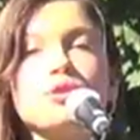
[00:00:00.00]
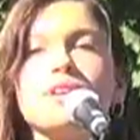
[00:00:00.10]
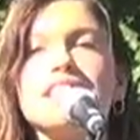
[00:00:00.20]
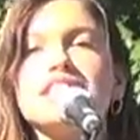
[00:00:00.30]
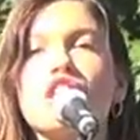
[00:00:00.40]
doing
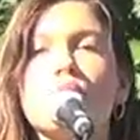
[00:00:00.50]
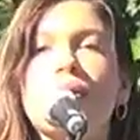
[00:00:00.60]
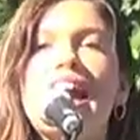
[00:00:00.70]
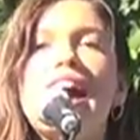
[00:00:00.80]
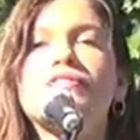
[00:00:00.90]
this on
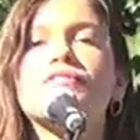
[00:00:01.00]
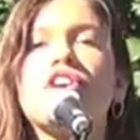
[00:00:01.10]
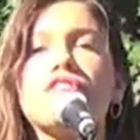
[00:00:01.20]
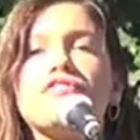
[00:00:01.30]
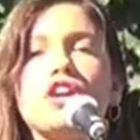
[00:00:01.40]
behalf of
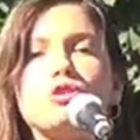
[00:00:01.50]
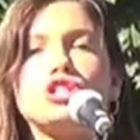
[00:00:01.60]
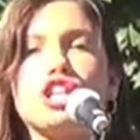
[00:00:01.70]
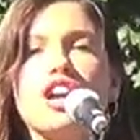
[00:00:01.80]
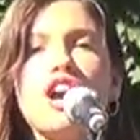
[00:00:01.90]
our
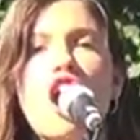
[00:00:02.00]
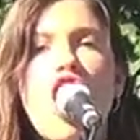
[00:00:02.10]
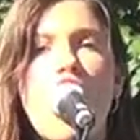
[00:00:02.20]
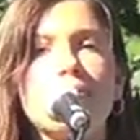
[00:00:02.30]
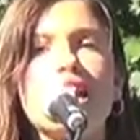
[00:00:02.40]
future,
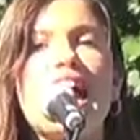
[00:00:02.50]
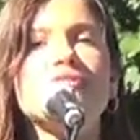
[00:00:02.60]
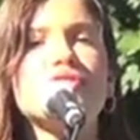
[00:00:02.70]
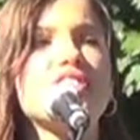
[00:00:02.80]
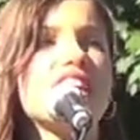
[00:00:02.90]
on
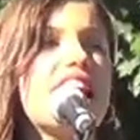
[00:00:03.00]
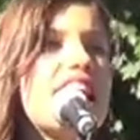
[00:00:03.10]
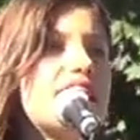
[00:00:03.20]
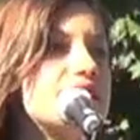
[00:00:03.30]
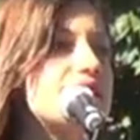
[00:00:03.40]
behalf of the
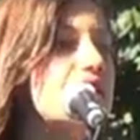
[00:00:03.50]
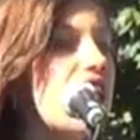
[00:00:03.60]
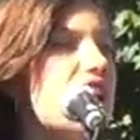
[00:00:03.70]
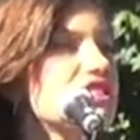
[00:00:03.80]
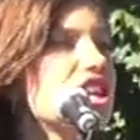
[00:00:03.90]
kids
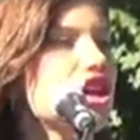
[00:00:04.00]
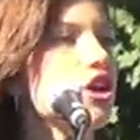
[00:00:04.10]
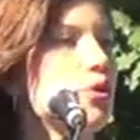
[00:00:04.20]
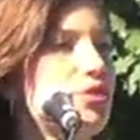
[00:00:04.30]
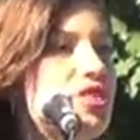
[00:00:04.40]
and the
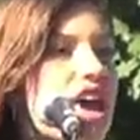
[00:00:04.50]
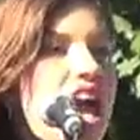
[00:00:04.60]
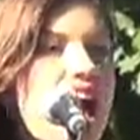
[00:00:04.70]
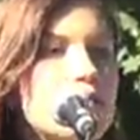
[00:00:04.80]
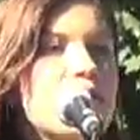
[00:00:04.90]
youth,
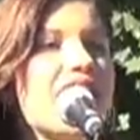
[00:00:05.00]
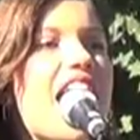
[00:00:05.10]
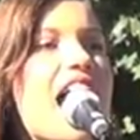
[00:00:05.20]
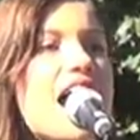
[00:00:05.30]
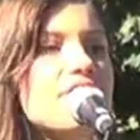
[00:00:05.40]
and
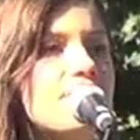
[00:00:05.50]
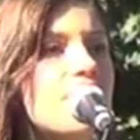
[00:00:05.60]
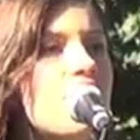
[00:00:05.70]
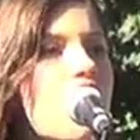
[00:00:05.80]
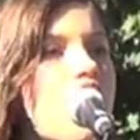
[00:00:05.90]
behalf
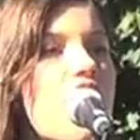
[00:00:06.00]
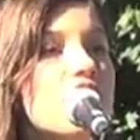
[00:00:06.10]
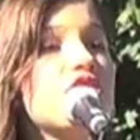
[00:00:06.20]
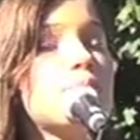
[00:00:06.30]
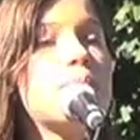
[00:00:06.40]

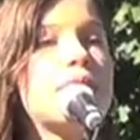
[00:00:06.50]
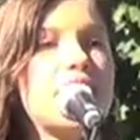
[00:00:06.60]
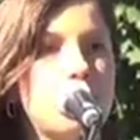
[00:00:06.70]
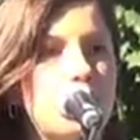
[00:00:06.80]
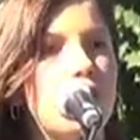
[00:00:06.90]
of the
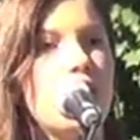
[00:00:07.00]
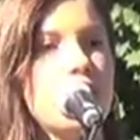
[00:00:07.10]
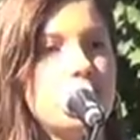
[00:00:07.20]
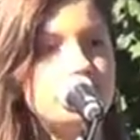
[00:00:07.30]
people.